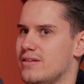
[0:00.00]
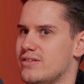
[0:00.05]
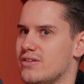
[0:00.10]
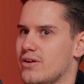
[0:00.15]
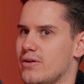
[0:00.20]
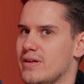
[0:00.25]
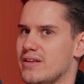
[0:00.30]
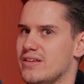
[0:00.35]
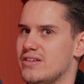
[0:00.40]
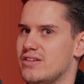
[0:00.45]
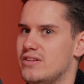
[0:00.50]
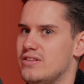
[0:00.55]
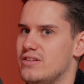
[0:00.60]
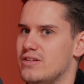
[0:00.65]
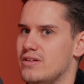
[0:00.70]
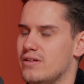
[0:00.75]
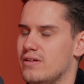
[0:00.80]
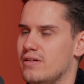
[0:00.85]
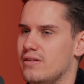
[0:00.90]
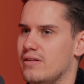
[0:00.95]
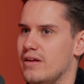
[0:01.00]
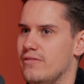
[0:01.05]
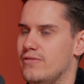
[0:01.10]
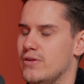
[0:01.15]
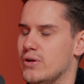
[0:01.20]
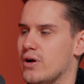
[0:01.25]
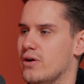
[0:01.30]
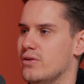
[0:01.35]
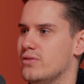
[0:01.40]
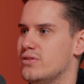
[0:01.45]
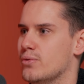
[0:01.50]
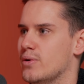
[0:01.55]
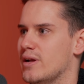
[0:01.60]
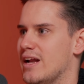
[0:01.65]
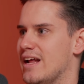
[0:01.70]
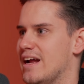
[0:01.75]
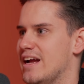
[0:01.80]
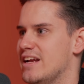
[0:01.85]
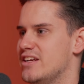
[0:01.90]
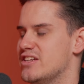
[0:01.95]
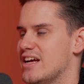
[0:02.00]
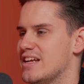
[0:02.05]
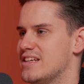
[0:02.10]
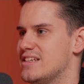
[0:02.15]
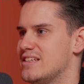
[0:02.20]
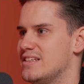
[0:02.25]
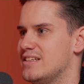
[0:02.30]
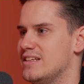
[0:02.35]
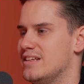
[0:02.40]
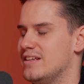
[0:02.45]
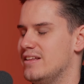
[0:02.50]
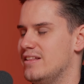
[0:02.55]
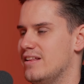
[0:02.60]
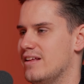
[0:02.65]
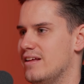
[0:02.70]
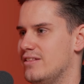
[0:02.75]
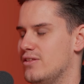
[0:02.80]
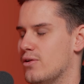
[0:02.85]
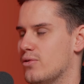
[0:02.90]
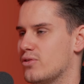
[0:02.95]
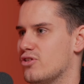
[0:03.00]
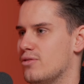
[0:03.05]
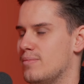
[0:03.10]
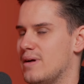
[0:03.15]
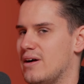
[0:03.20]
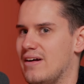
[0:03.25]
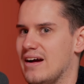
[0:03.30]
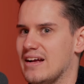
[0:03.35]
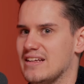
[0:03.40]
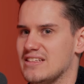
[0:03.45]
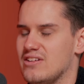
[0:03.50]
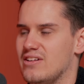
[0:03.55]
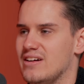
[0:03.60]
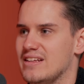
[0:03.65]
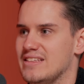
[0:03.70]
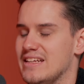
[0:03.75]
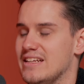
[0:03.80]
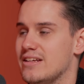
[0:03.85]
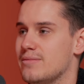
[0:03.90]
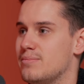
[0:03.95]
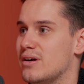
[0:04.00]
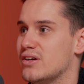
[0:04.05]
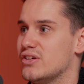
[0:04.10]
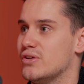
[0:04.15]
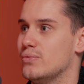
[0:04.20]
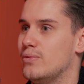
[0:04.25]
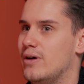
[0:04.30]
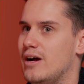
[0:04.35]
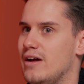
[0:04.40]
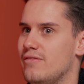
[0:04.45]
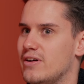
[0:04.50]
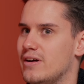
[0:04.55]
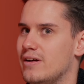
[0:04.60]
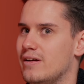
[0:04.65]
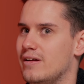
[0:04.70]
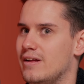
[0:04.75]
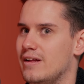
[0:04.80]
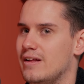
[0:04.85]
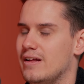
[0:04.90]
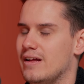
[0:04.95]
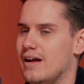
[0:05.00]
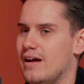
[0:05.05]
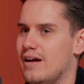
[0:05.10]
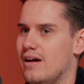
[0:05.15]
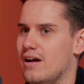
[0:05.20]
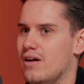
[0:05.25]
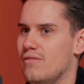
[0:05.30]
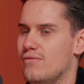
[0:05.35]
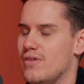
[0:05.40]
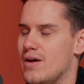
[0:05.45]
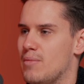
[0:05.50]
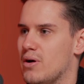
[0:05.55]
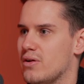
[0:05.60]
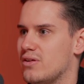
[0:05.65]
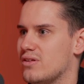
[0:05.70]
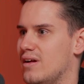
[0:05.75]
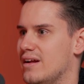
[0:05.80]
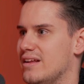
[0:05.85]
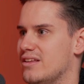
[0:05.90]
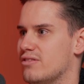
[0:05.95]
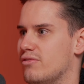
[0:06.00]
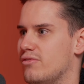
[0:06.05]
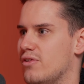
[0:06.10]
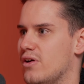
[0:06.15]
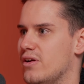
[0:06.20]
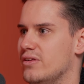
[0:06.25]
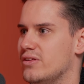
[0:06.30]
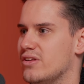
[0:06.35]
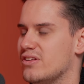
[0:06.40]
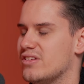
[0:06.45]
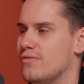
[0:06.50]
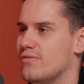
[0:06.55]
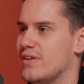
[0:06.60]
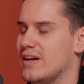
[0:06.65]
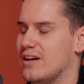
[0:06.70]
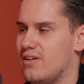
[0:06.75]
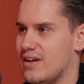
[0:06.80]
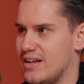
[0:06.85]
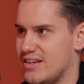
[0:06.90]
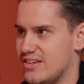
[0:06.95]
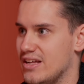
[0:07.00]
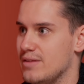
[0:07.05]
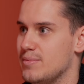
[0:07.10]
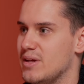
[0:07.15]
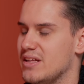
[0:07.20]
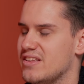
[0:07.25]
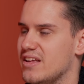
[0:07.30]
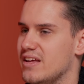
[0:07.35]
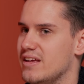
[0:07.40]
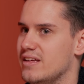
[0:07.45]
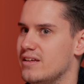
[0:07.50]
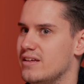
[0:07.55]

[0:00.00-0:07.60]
So it's, if you go to an NHS doctor about anxiety, depression, whatever, they're most likely to refer you to something like CBT.